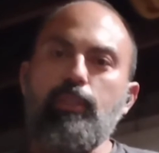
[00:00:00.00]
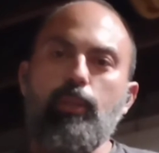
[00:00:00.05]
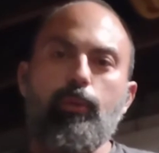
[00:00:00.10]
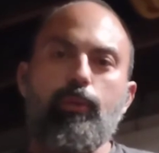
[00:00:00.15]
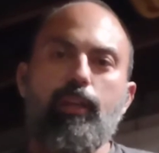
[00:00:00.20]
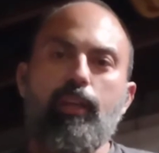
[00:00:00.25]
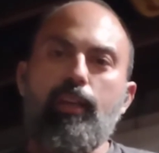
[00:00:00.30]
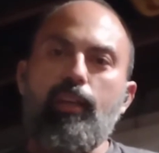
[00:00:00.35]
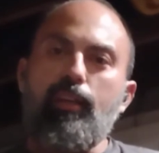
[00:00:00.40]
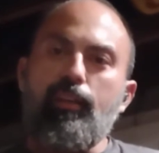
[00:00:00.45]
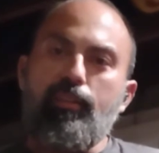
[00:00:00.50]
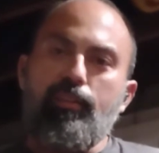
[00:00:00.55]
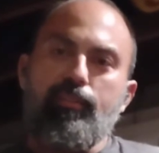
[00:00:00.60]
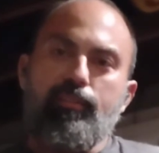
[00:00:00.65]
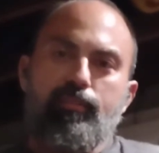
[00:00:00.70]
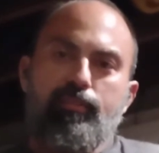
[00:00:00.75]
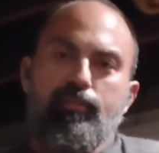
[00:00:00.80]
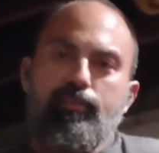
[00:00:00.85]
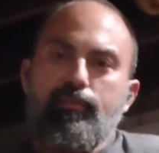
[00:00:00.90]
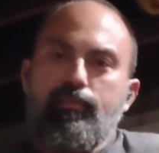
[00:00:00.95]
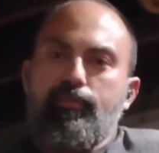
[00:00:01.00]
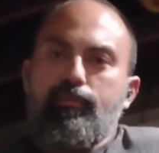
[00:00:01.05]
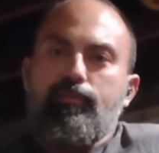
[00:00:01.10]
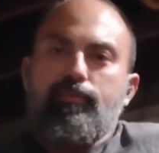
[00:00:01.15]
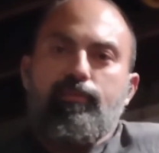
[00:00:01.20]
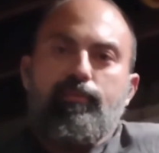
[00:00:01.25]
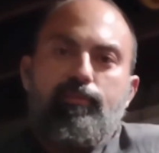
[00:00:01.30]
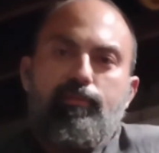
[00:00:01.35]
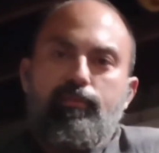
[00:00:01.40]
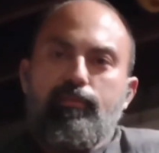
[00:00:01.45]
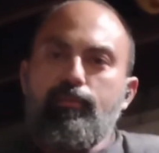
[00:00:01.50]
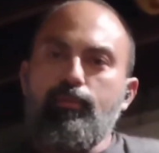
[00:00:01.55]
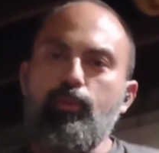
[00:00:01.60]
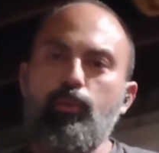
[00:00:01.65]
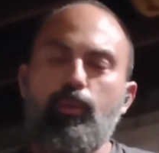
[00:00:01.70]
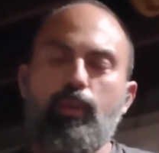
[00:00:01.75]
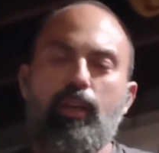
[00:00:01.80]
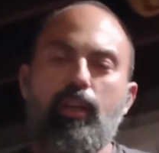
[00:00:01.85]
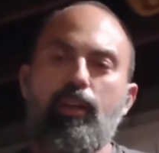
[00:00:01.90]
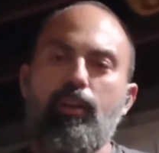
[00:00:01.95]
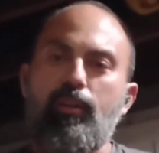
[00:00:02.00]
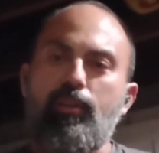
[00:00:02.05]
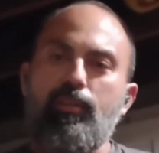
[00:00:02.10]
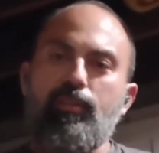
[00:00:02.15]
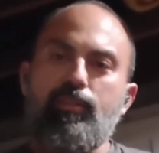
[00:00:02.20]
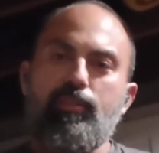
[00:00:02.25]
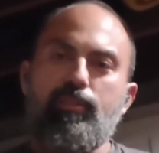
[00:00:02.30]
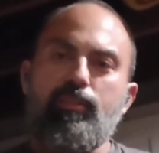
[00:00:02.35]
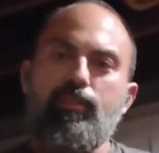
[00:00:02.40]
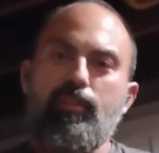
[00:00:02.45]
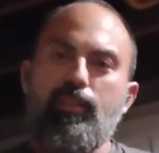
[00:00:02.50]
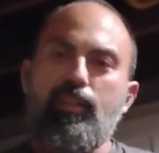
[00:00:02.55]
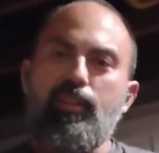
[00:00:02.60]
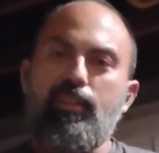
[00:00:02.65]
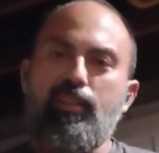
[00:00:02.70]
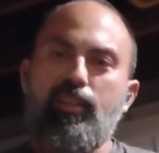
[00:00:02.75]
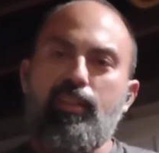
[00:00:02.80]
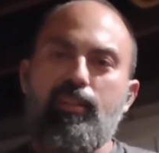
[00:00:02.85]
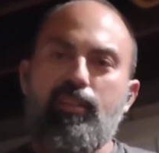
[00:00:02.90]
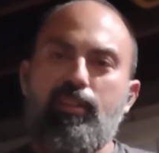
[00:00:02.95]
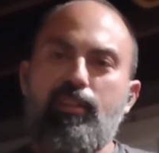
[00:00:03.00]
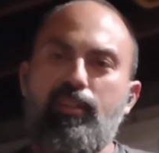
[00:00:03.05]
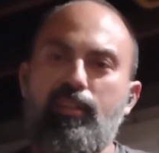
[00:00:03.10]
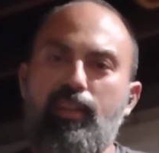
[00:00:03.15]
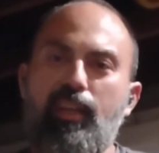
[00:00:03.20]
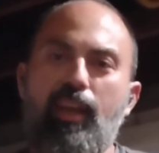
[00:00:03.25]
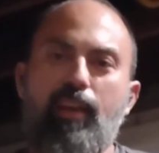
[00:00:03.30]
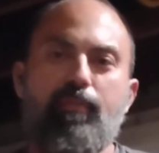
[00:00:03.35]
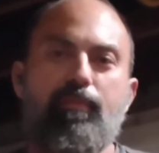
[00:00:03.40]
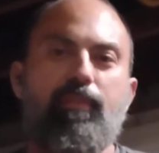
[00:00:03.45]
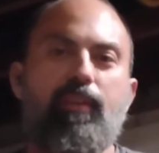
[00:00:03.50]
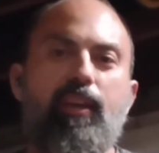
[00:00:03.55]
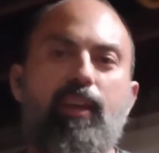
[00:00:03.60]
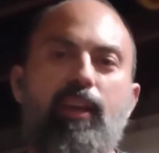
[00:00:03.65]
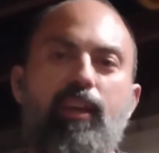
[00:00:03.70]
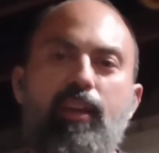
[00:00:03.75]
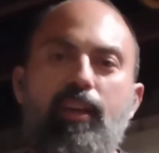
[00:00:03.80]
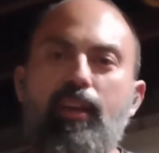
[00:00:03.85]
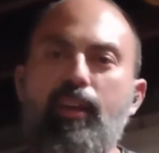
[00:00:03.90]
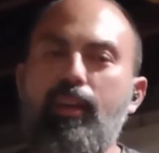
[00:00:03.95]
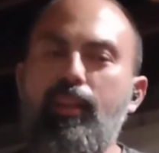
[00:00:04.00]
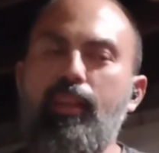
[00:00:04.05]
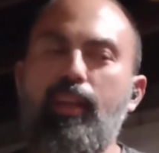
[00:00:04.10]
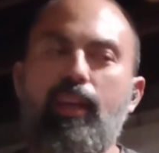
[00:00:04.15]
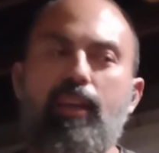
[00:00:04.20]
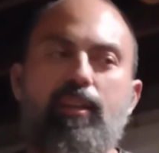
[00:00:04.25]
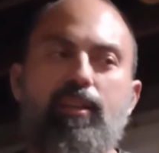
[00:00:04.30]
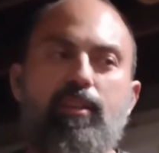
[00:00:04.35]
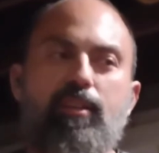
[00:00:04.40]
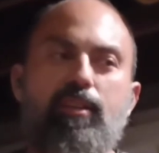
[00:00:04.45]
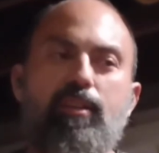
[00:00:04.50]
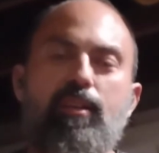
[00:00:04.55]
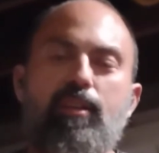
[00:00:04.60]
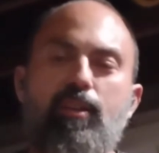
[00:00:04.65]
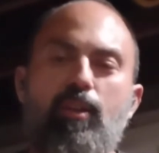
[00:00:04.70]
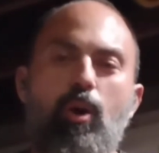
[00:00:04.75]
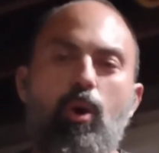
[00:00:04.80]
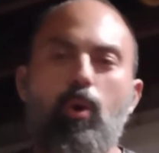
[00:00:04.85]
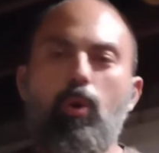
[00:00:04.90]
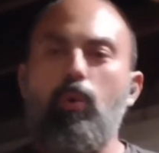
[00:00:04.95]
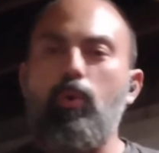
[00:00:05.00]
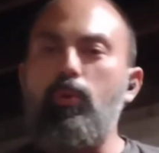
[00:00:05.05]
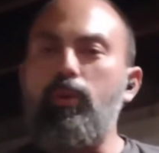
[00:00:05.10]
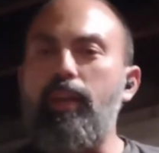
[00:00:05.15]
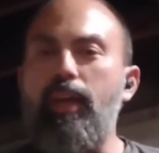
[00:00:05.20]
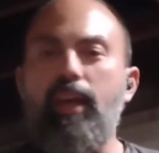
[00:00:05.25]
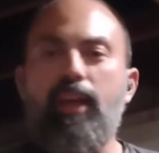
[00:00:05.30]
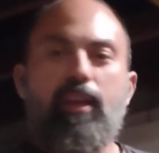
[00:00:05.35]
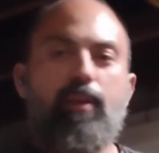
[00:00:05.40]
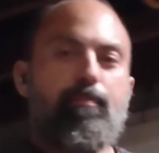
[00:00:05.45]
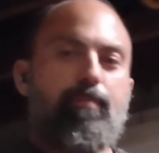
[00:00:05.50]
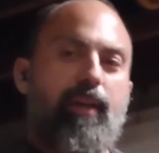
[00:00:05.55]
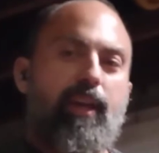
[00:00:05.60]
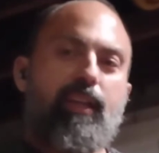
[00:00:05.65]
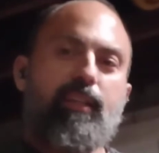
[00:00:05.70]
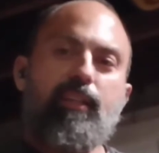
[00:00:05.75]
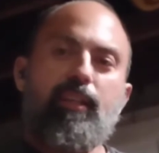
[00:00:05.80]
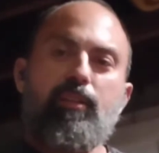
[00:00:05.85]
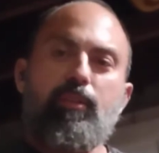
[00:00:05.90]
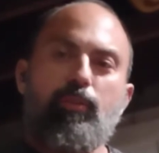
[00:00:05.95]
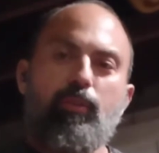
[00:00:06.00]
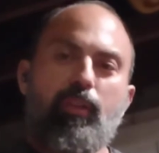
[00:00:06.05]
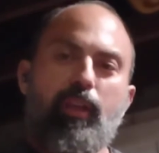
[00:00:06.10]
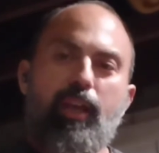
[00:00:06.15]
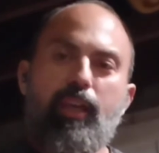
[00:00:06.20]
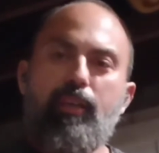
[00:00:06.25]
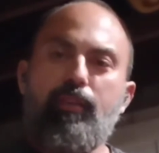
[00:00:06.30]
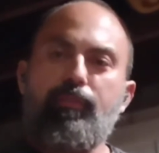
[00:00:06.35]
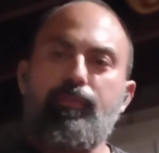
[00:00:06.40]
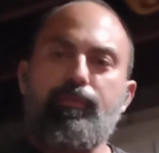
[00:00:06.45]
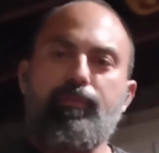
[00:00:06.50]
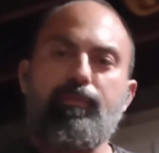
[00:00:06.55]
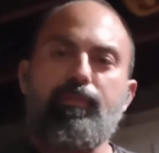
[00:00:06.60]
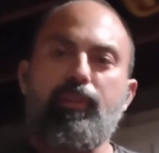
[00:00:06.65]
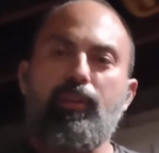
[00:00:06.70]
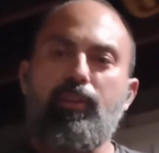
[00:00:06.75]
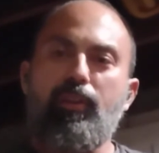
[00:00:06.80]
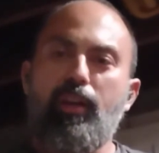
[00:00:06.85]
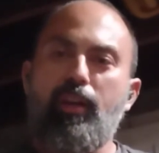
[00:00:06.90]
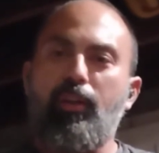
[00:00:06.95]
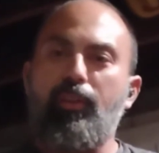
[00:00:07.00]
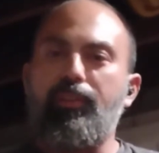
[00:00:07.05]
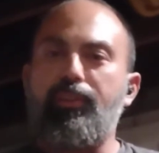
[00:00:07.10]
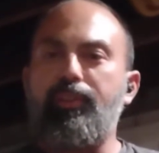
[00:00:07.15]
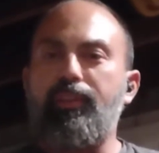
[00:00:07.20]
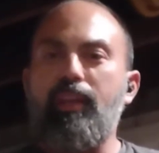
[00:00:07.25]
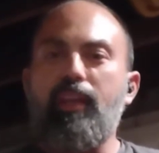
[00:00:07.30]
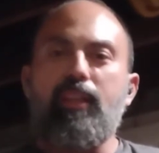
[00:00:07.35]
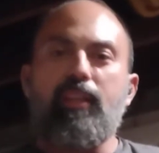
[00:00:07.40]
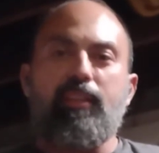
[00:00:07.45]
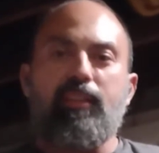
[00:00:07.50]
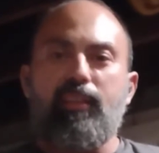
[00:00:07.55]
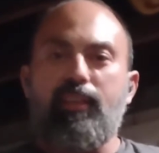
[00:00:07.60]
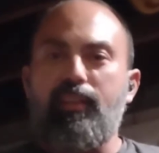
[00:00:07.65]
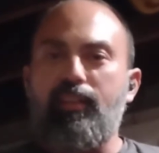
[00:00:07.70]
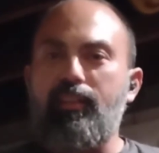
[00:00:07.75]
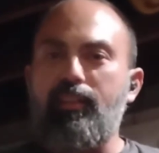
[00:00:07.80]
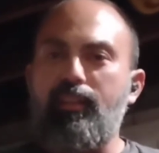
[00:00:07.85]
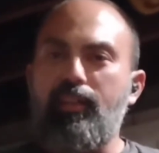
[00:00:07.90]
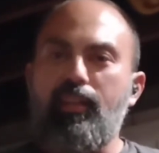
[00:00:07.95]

Okay. Who cares? It didn't have. It had no net impact on your life, your health, anything.